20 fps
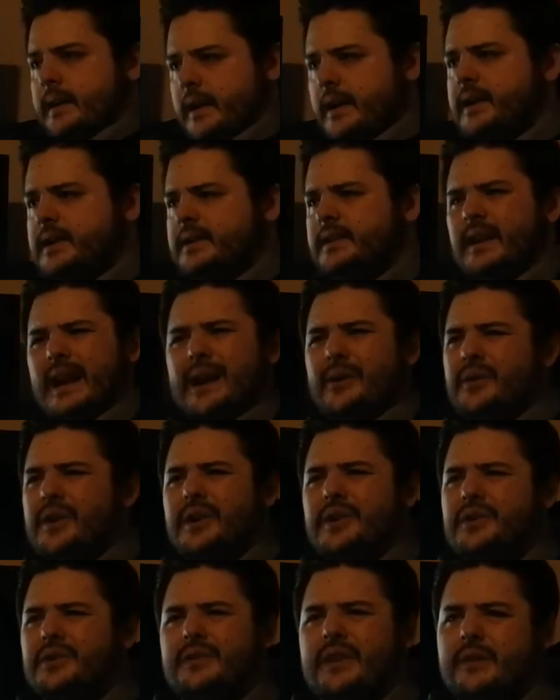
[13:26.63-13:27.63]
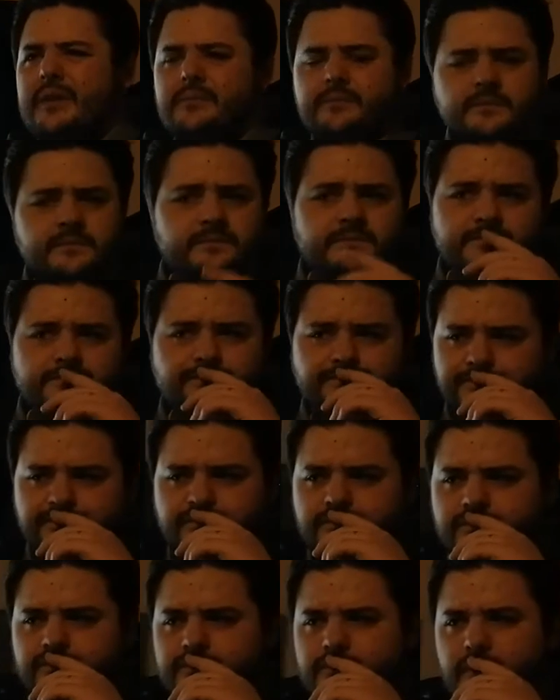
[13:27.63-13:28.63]
I would argue that
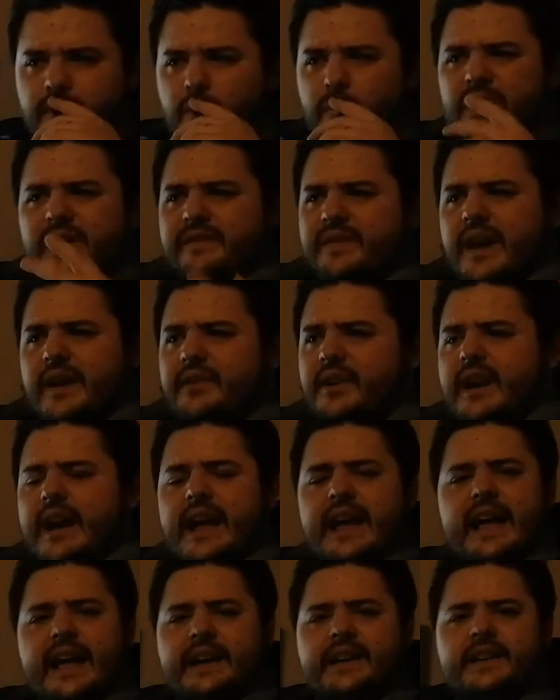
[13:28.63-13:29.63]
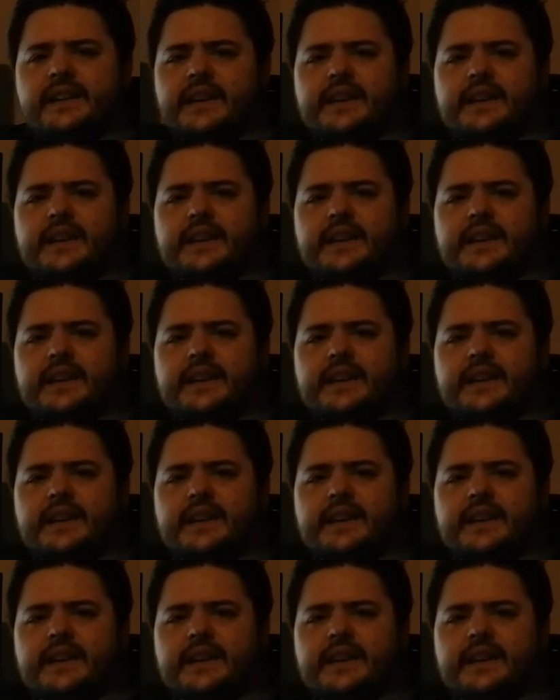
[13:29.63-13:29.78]
we've never had